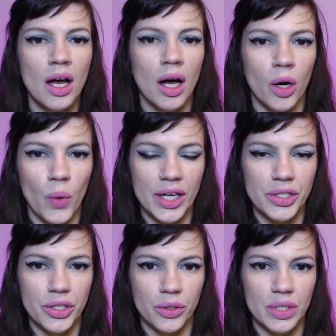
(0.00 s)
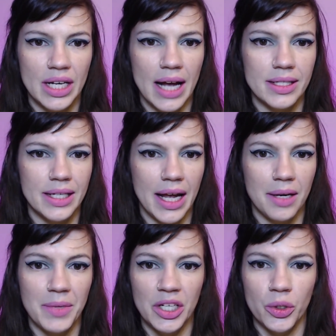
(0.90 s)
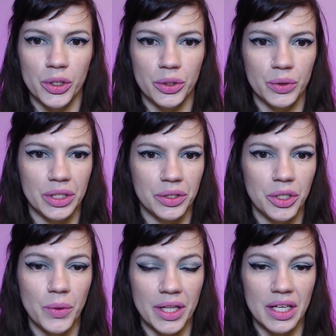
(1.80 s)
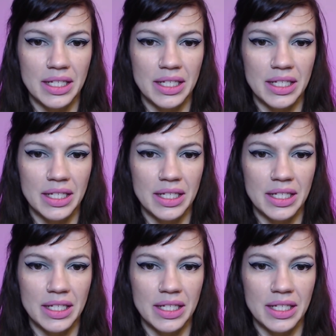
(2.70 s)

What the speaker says: Oh, what a to-do to die today at a minute or two till 2. A thing